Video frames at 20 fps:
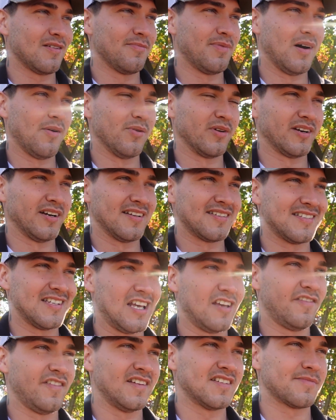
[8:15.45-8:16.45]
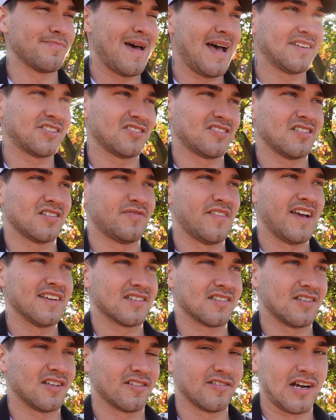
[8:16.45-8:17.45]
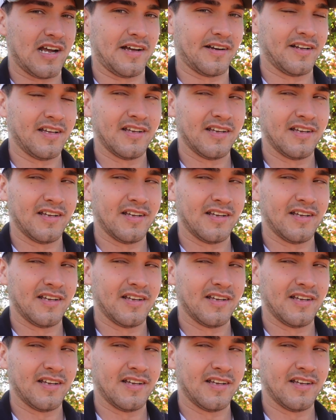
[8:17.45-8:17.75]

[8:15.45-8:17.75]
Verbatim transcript: But we're going to see if he smashes his face on the ground.